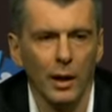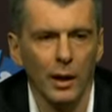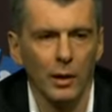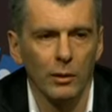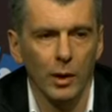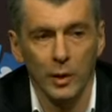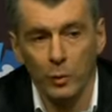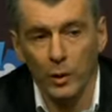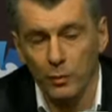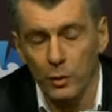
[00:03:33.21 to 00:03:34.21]
uh,
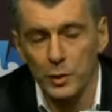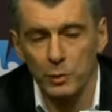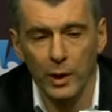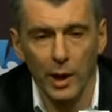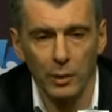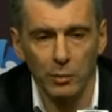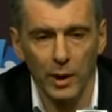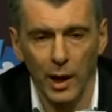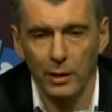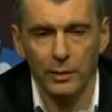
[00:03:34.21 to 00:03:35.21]
and we, of course we can't
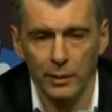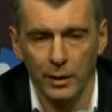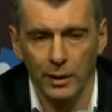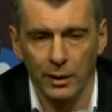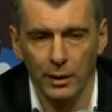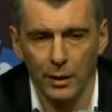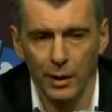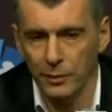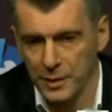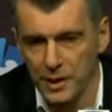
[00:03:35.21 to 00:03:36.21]
be anything
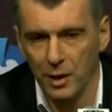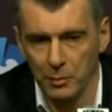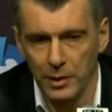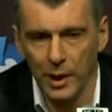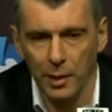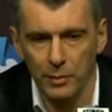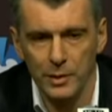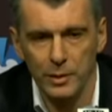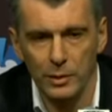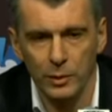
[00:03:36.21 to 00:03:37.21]
at the same time.
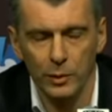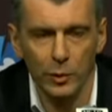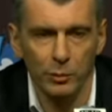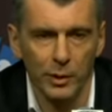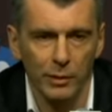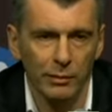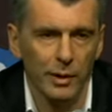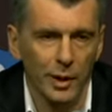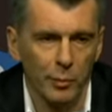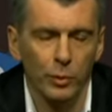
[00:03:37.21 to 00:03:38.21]
So it will be a
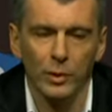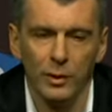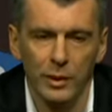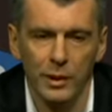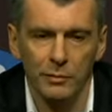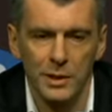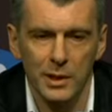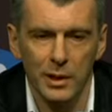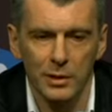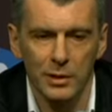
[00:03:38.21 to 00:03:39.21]
very important
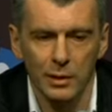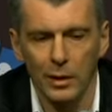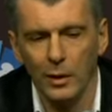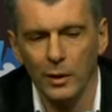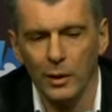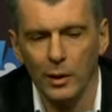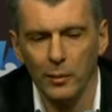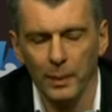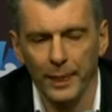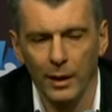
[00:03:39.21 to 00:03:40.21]
conversation
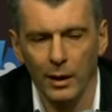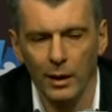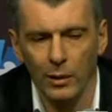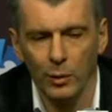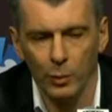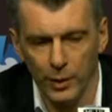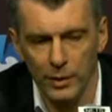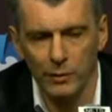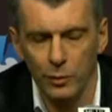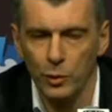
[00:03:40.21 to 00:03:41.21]
um, uh,
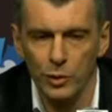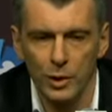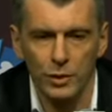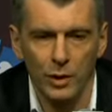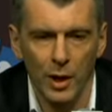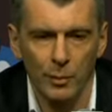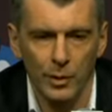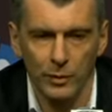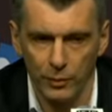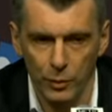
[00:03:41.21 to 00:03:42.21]
with the future G M
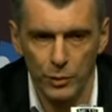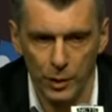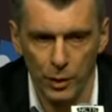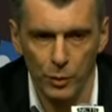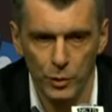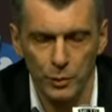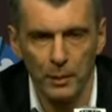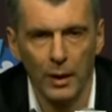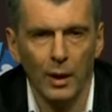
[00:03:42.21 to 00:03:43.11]
and the future coach.